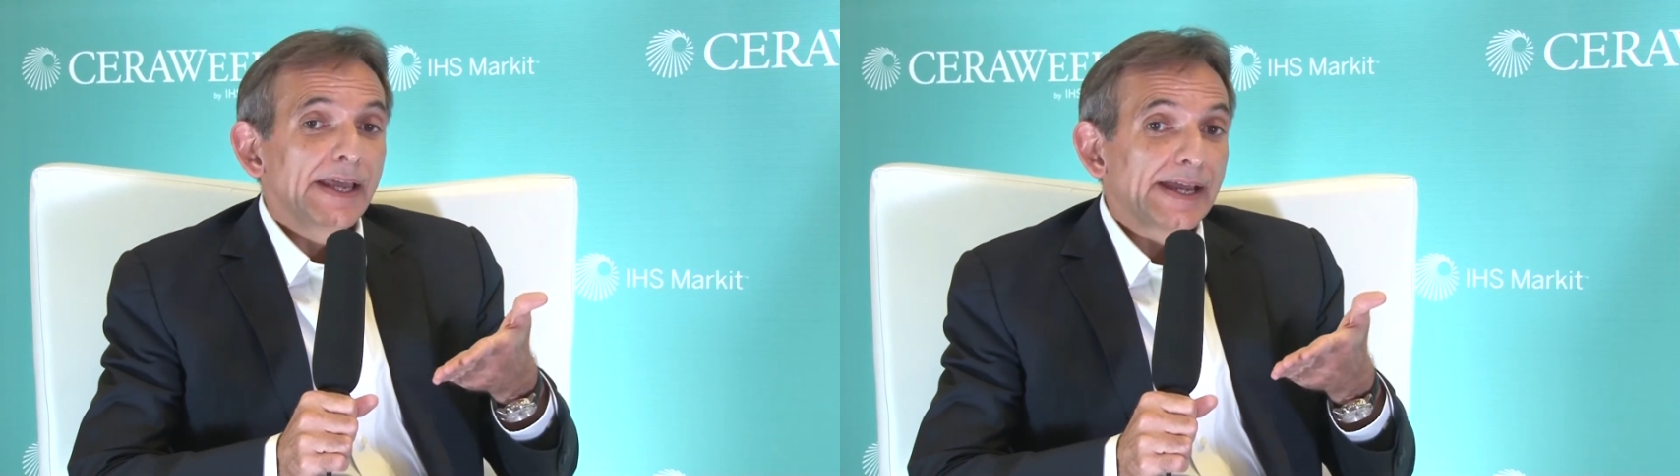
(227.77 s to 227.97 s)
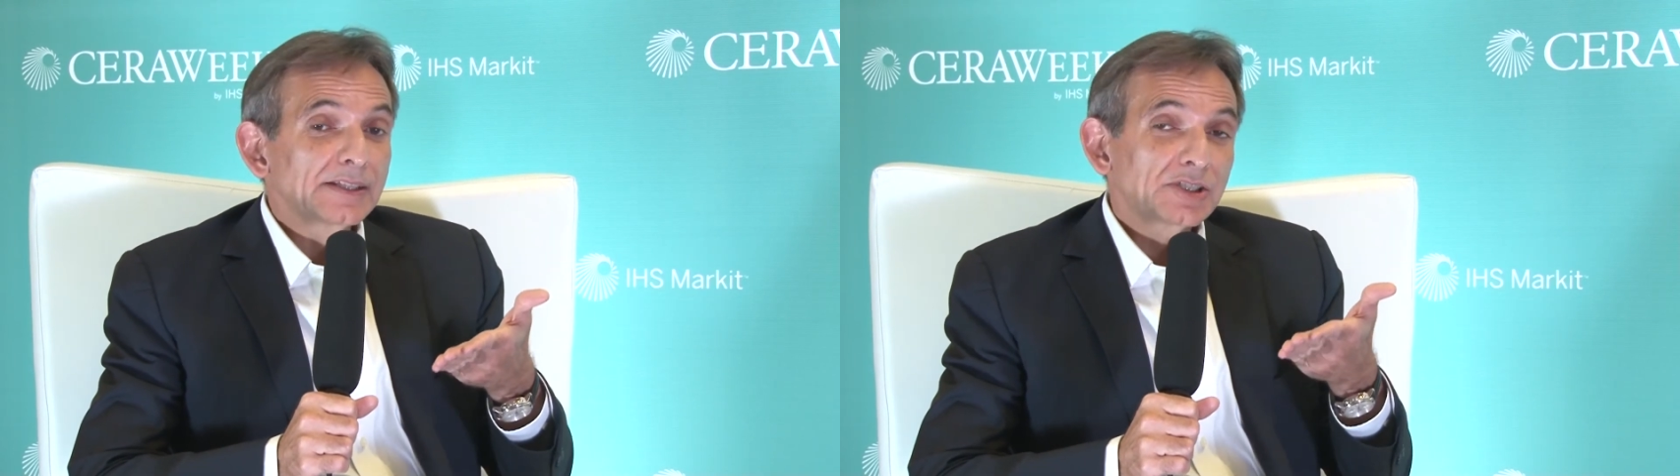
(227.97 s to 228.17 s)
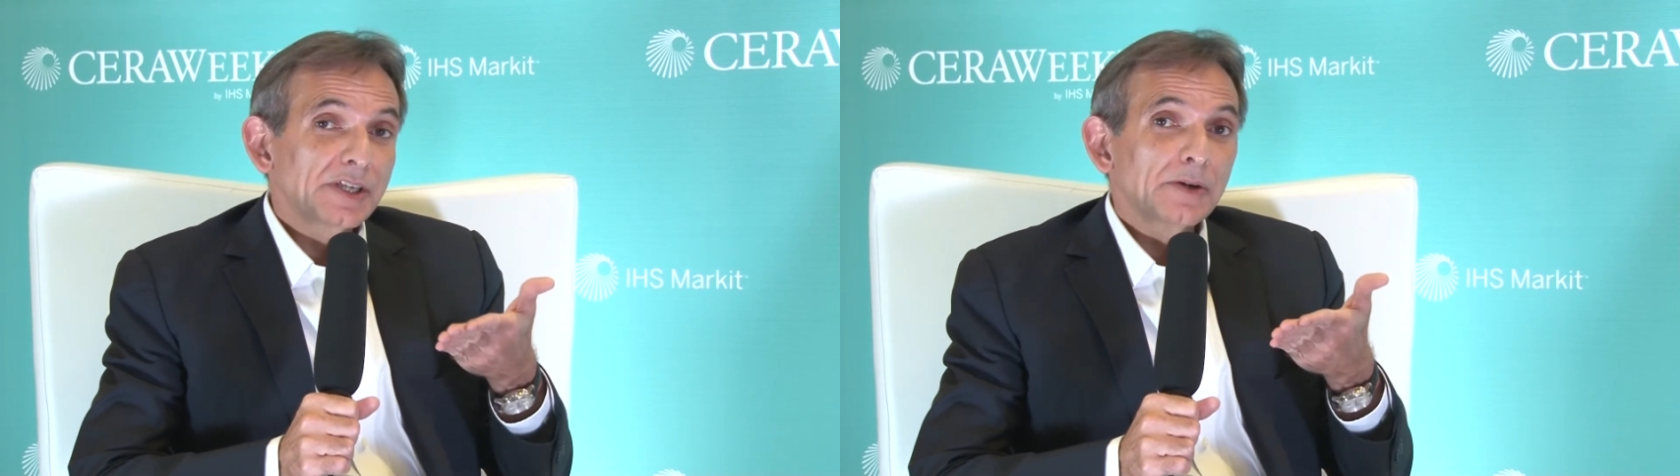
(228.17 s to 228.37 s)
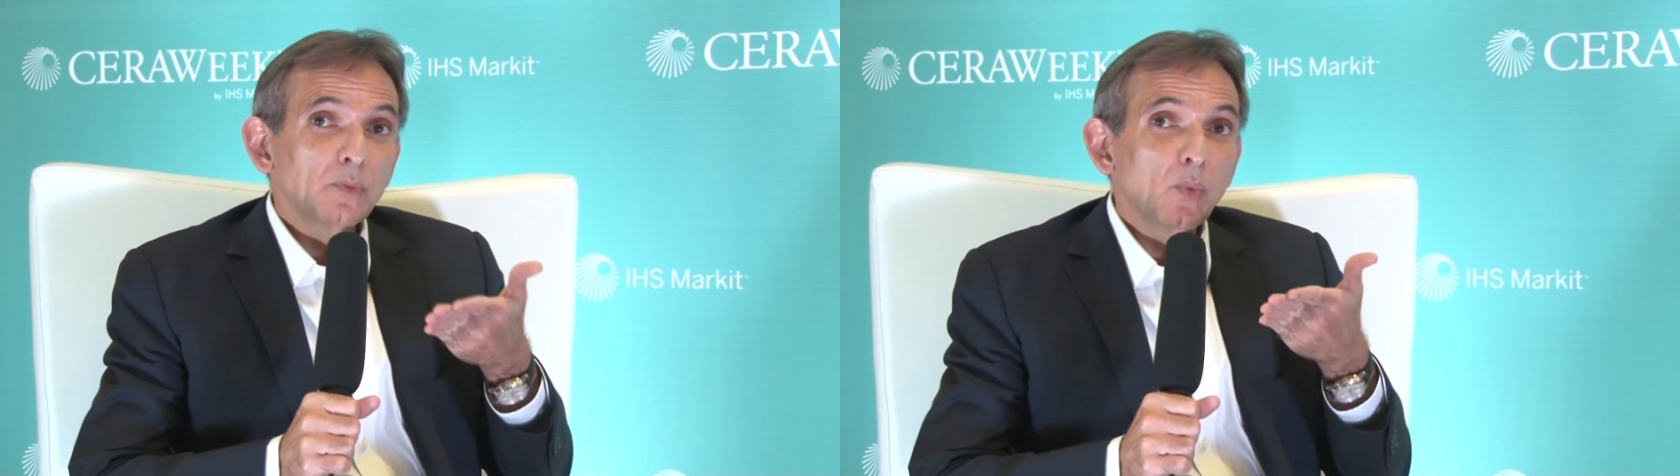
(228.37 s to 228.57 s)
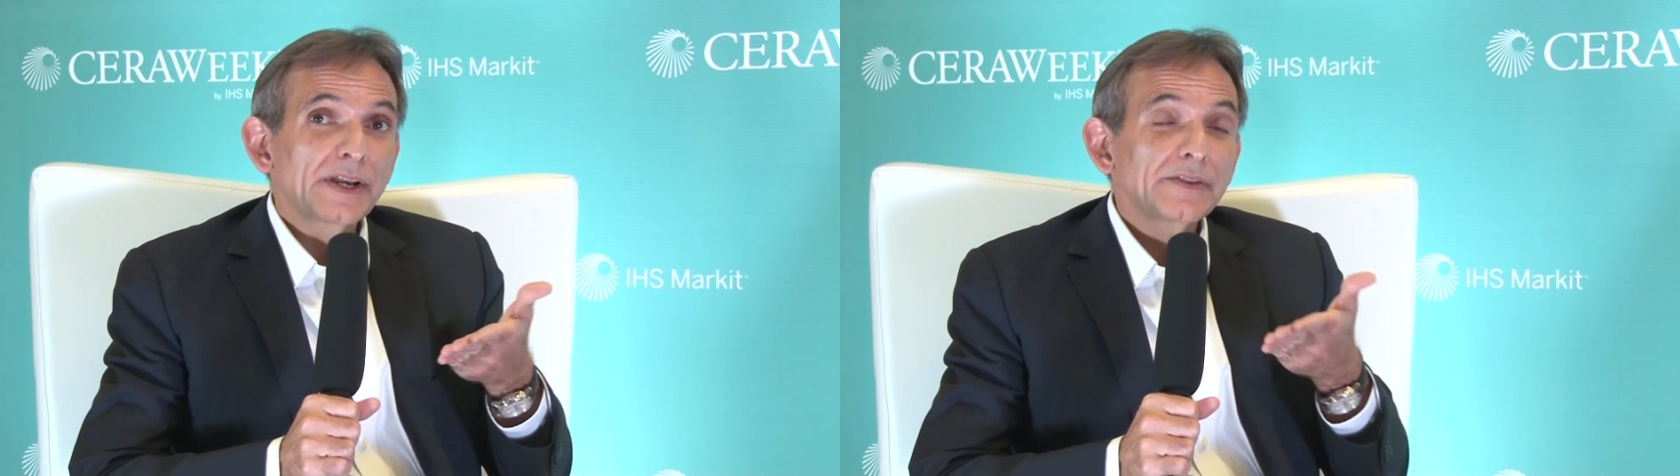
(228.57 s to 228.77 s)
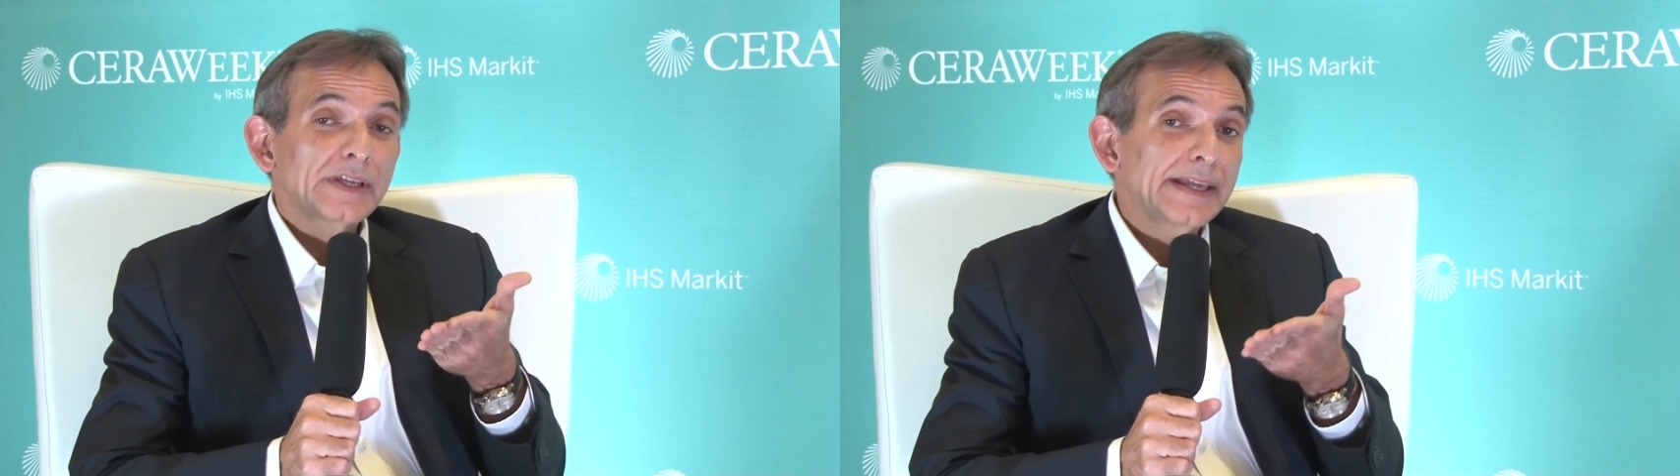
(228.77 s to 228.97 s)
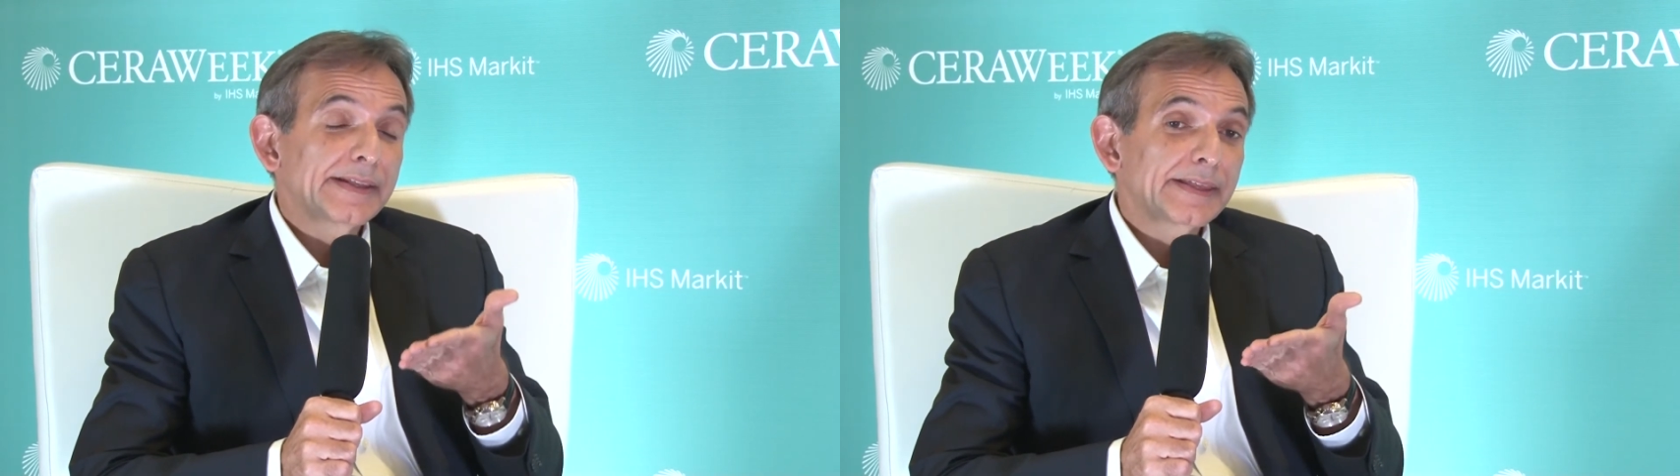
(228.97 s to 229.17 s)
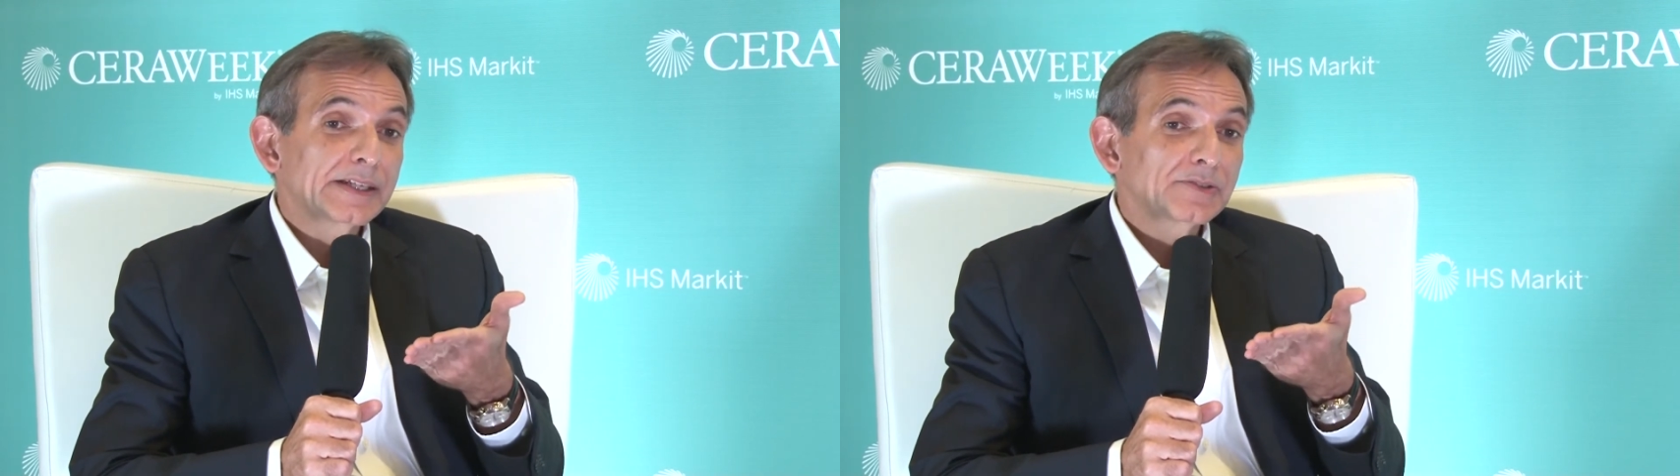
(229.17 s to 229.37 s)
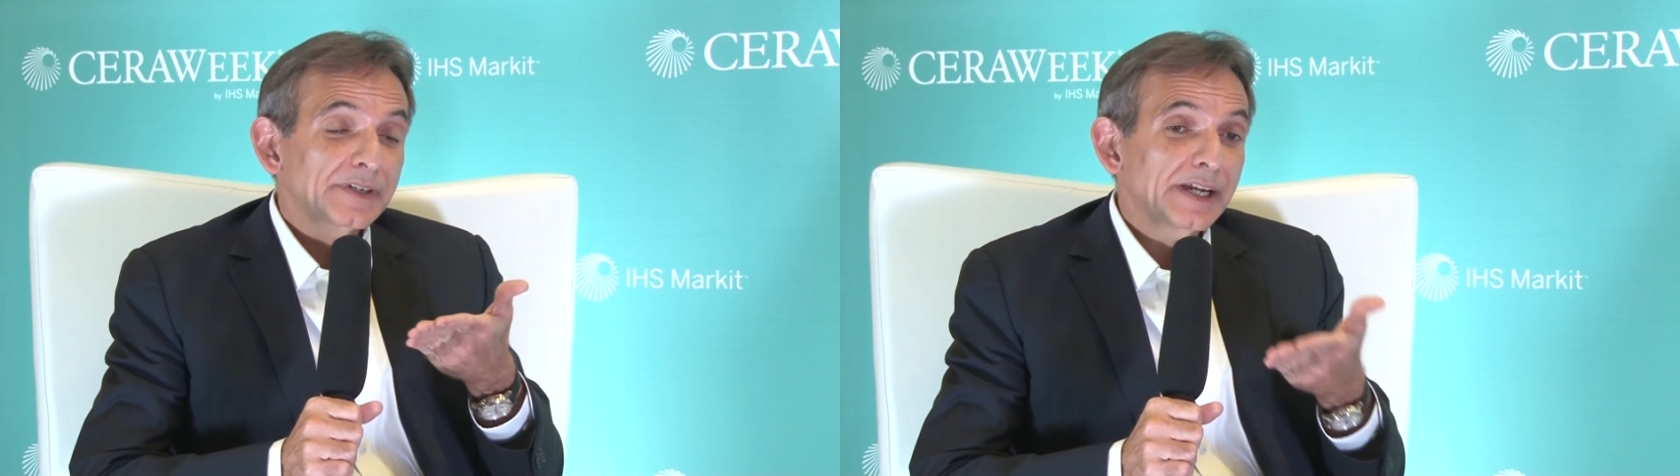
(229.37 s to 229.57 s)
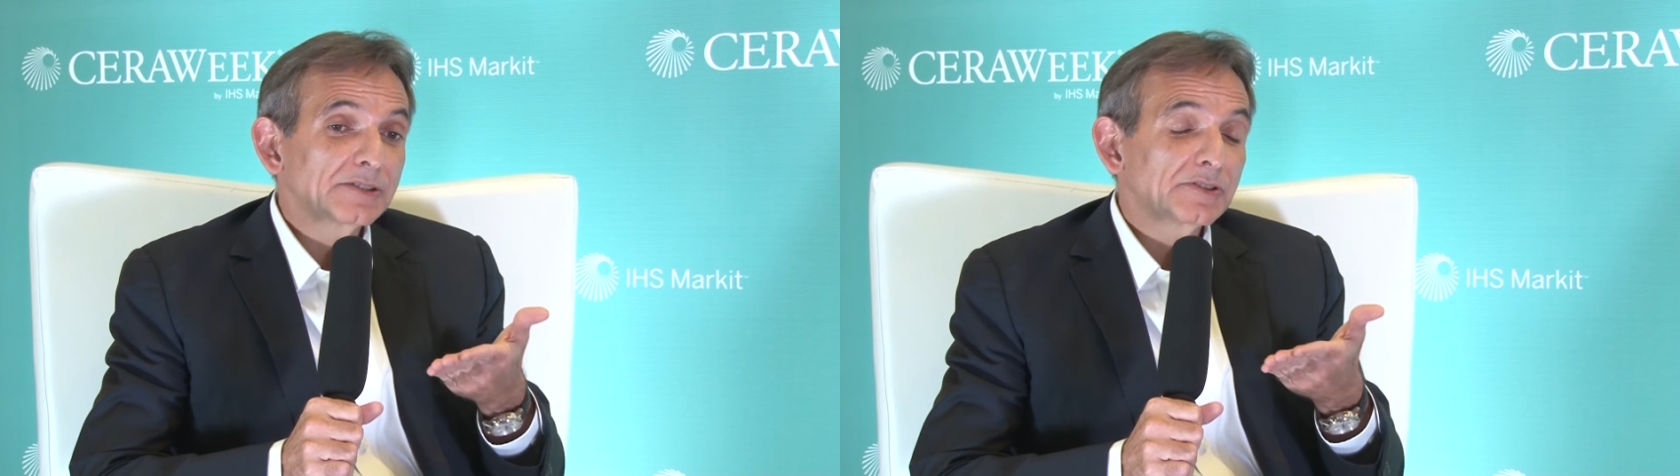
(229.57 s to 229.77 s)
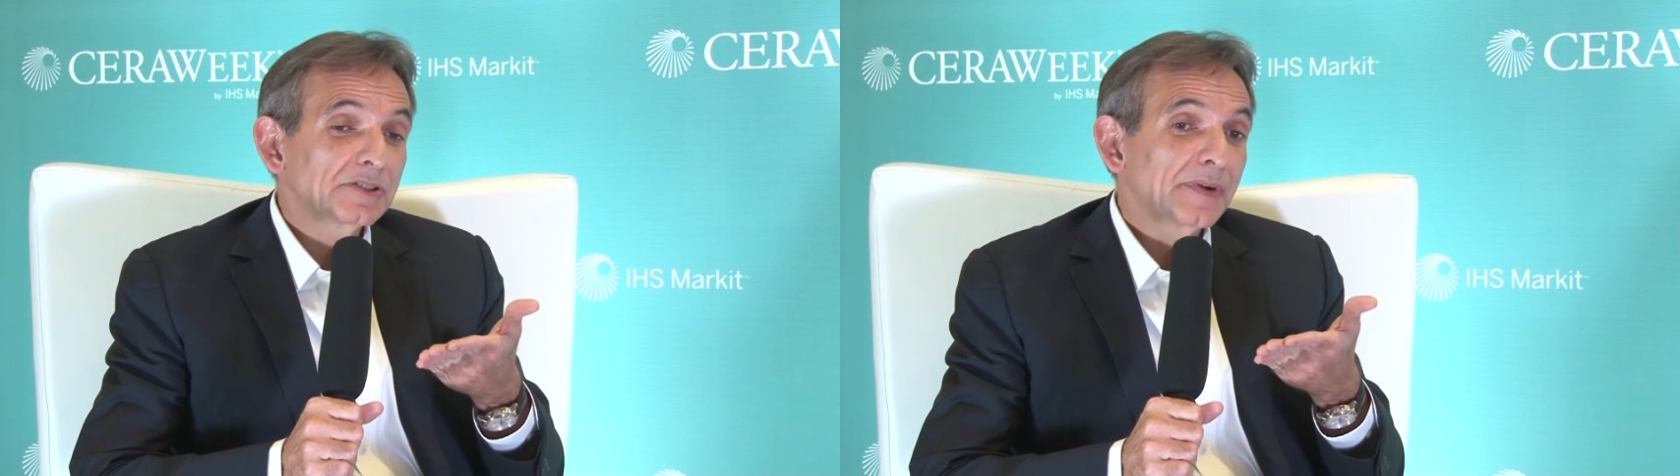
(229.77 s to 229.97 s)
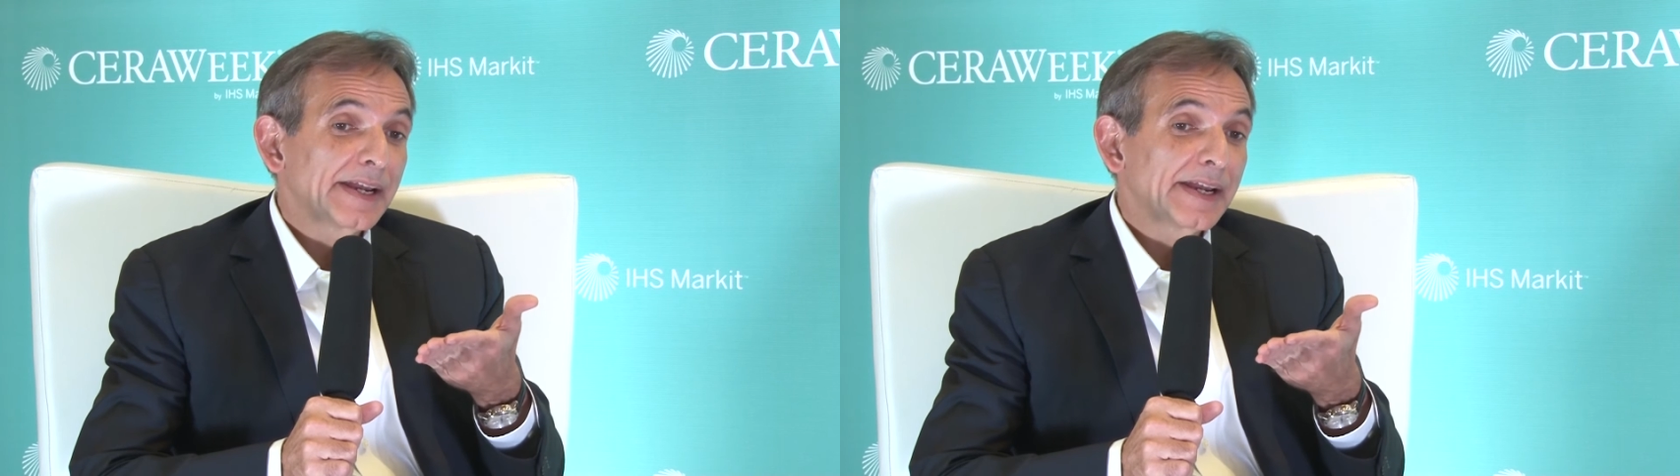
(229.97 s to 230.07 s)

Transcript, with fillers: And so, one of the key things for countries